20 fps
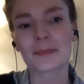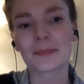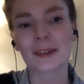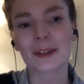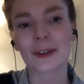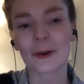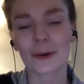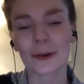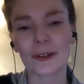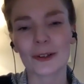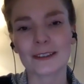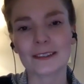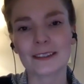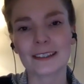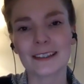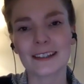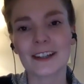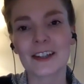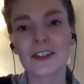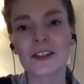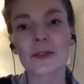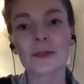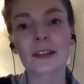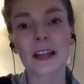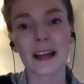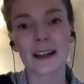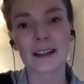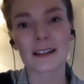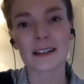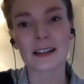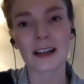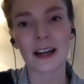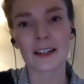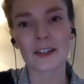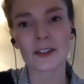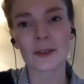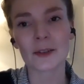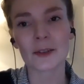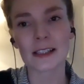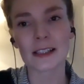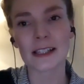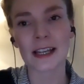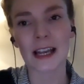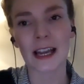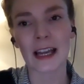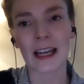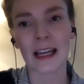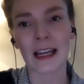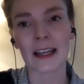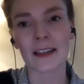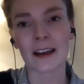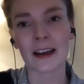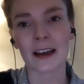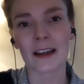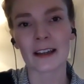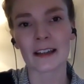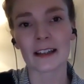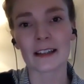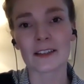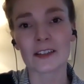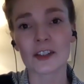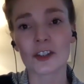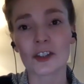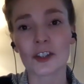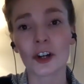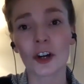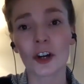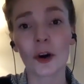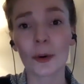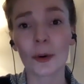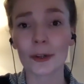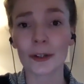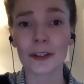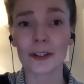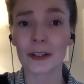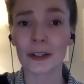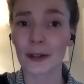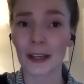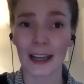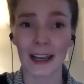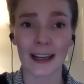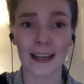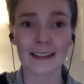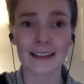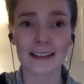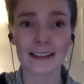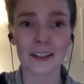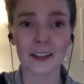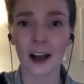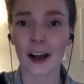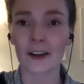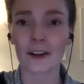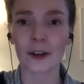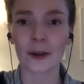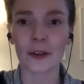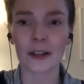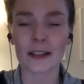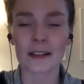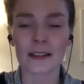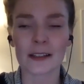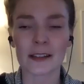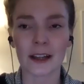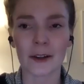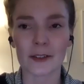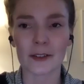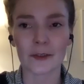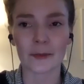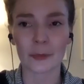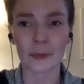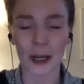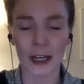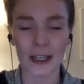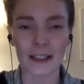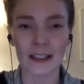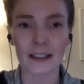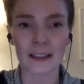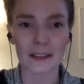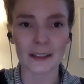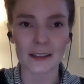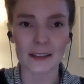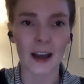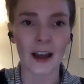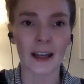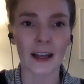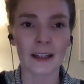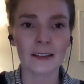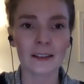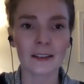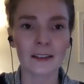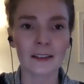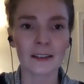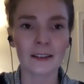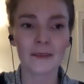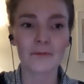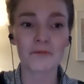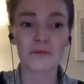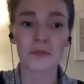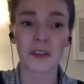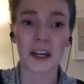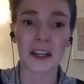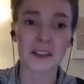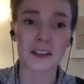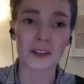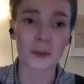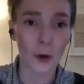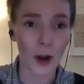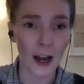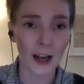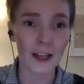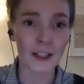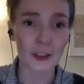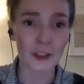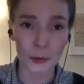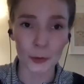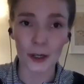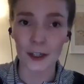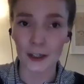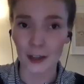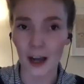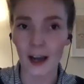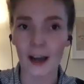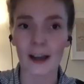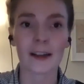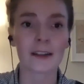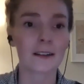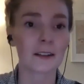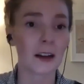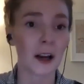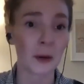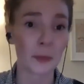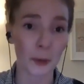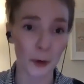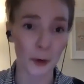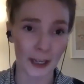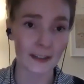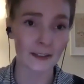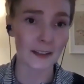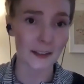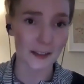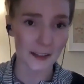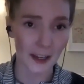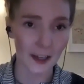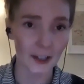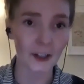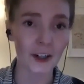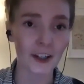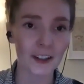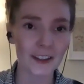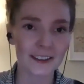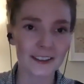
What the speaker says: Cool. So next, I just want to say that it's totally okay to not know the ins and outs of branding and design. That is why you are not a brand designer.